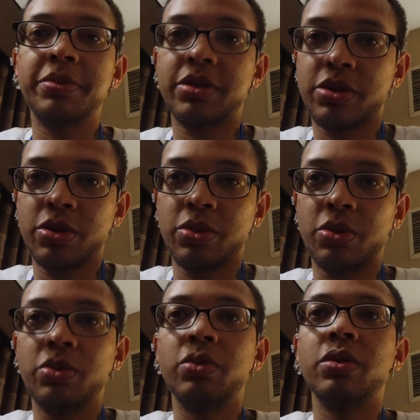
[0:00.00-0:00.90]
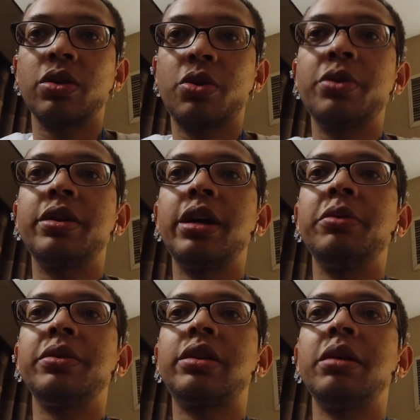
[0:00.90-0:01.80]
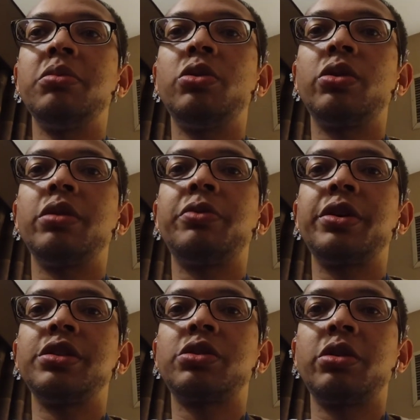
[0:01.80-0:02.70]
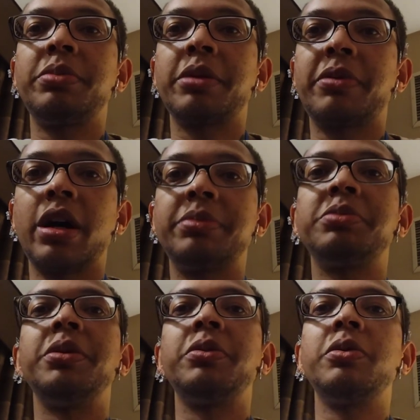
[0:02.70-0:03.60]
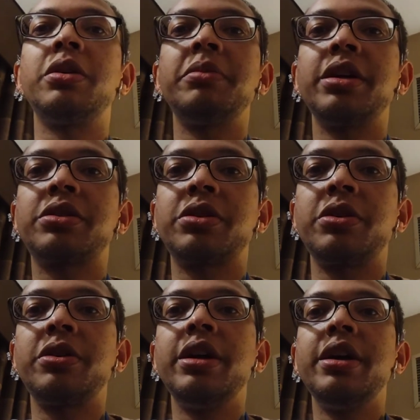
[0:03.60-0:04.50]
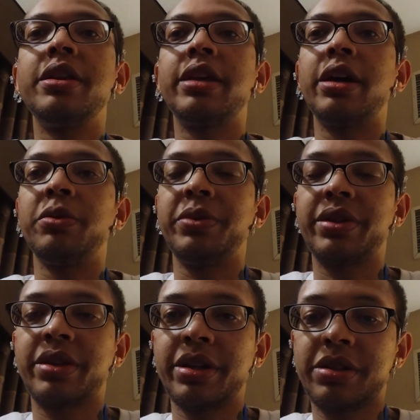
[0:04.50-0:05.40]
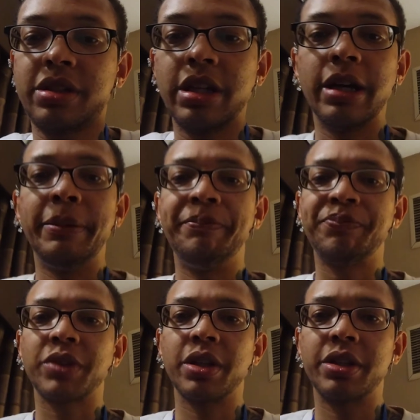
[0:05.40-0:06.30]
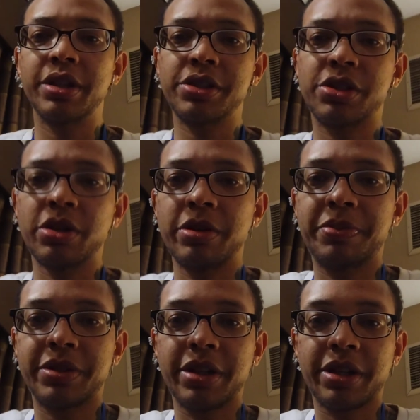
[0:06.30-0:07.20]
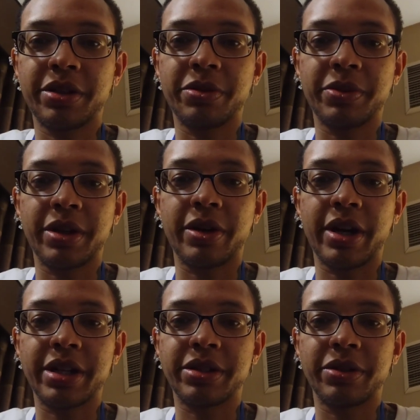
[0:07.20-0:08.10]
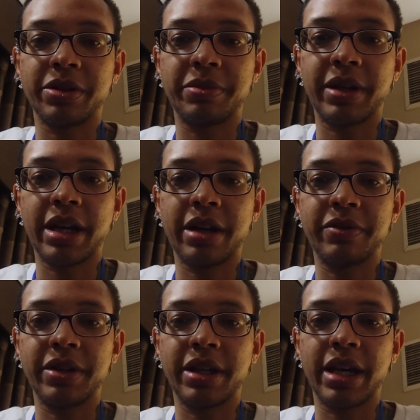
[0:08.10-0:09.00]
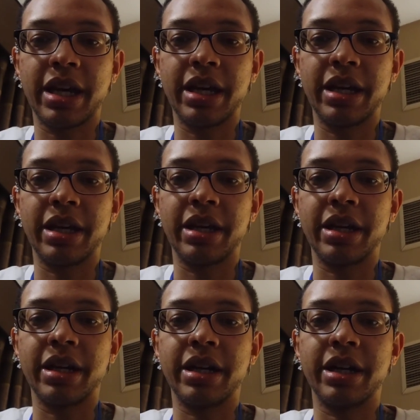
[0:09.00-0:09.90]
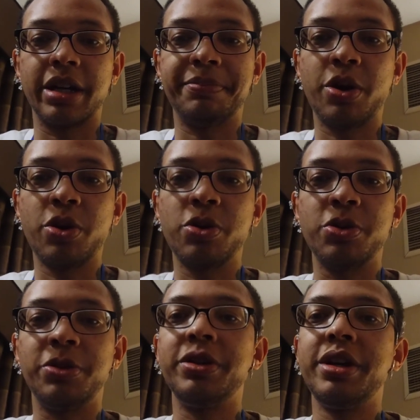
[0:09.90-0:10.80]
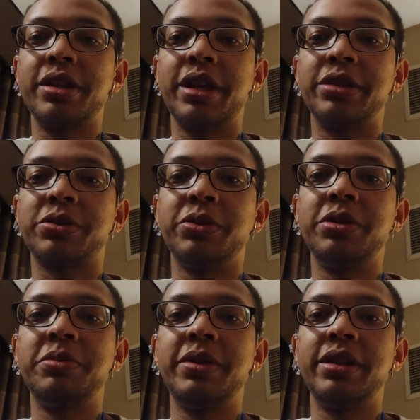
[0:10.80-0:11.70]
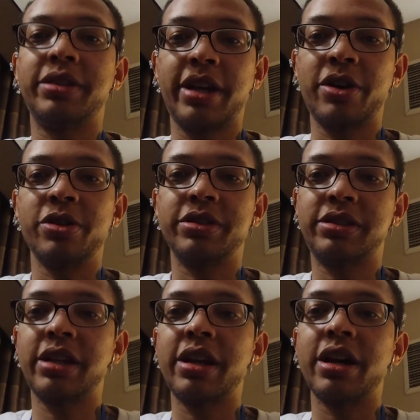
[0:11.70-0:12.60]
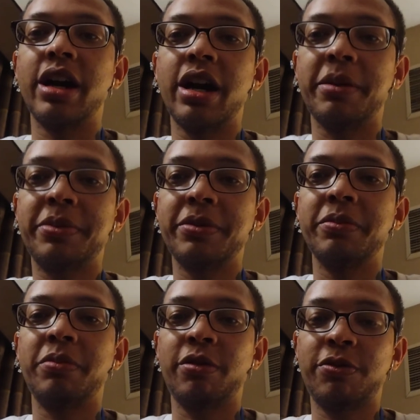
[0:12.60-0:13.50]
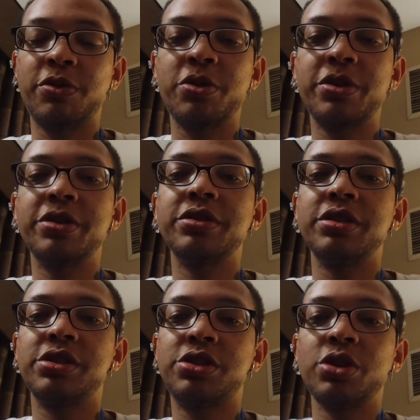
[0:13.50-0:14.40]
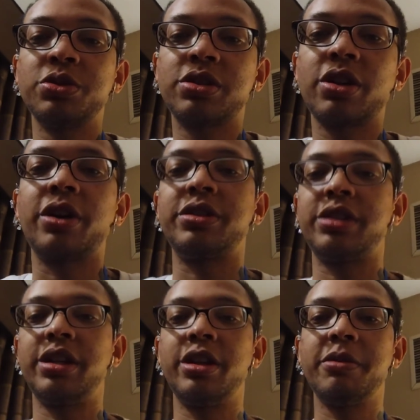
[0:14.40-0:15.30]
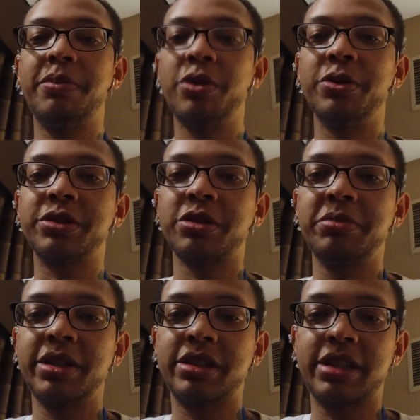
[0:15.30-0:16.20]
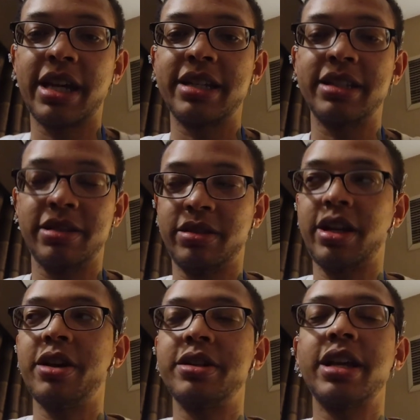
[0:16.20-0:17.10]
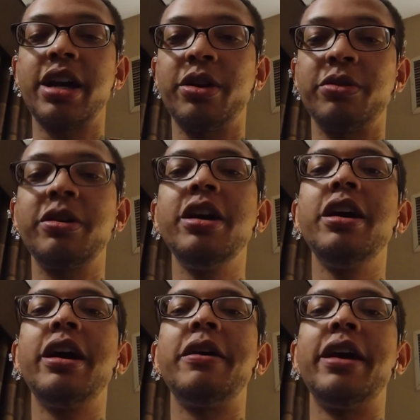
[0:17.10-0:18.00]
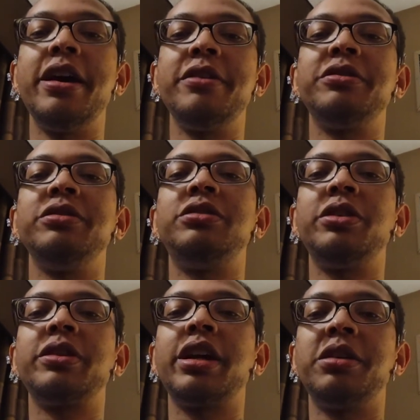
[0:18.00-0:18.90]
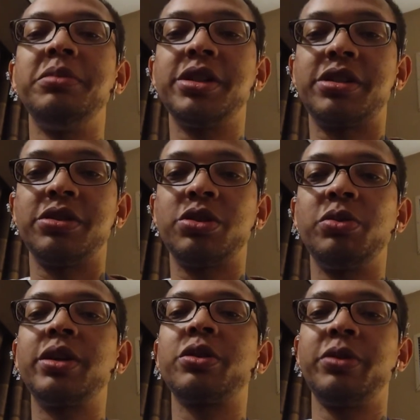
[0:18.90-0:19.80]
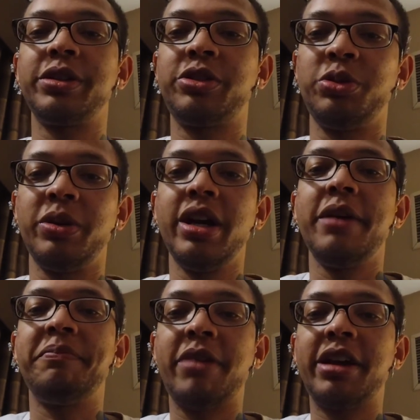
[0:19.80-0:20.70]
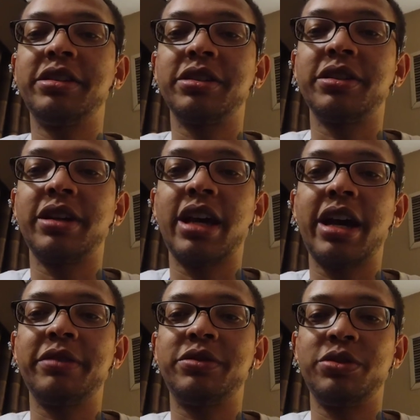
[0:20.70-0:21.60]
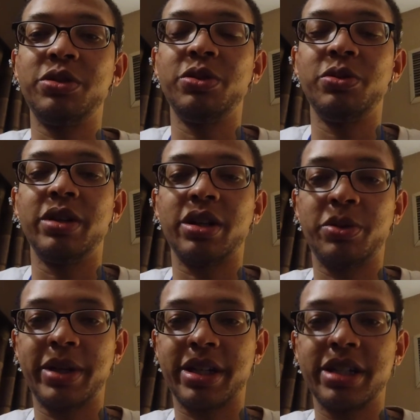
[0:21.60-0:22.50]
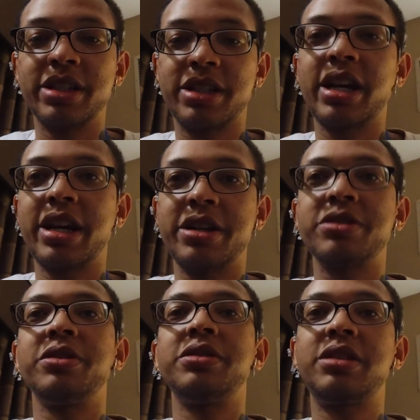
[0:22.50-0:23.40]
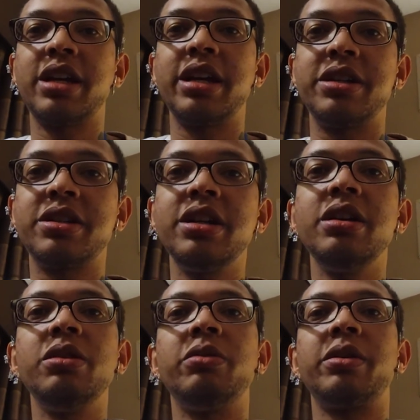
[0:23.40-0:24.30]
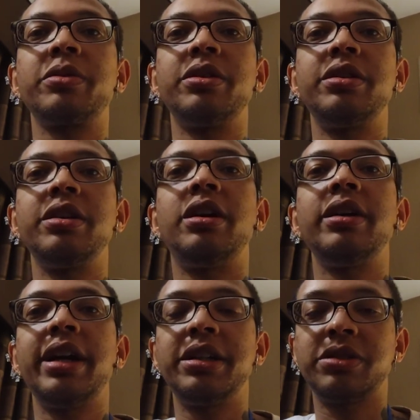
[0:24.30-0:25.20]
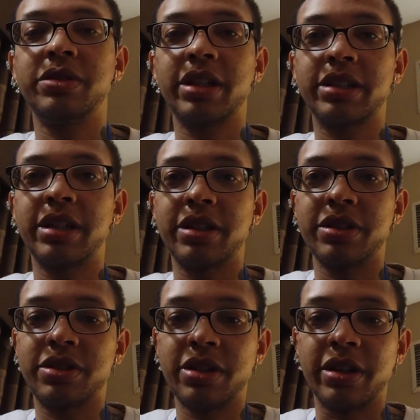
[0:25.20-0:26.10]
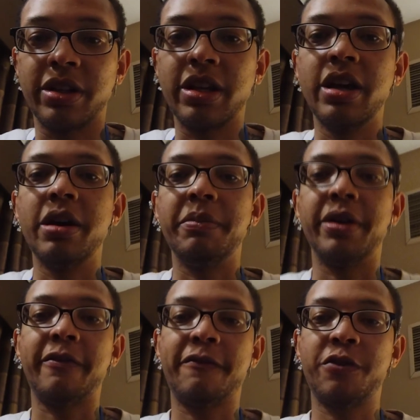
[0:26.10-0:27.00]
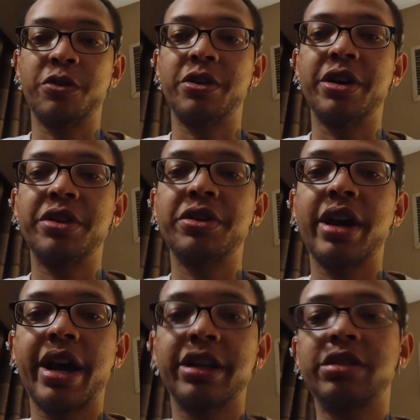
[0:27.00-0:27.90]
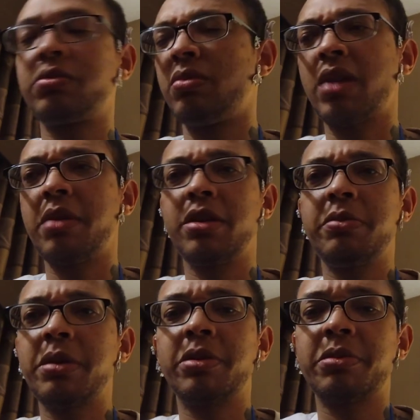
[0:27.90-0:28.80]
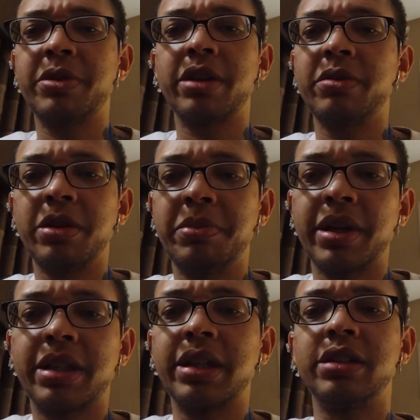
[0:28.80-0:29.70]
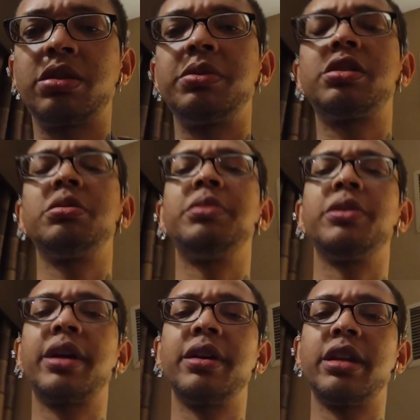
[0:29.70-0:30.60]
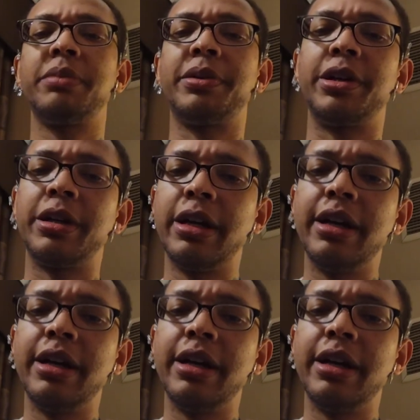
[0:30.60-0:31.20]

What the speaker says: able to coordinate with that more of where to store big props, but we want to make sure that with this show in particular, we are actually going to be having a pole that's going to be set up before the show starts, and then a pole is going to be tear down during intermission. So we are going to basically have to do a quick change on stage where we're going to need all hands on deck to get this done. But for other acts, not many people are bringing really big things, so we should be okay on that part.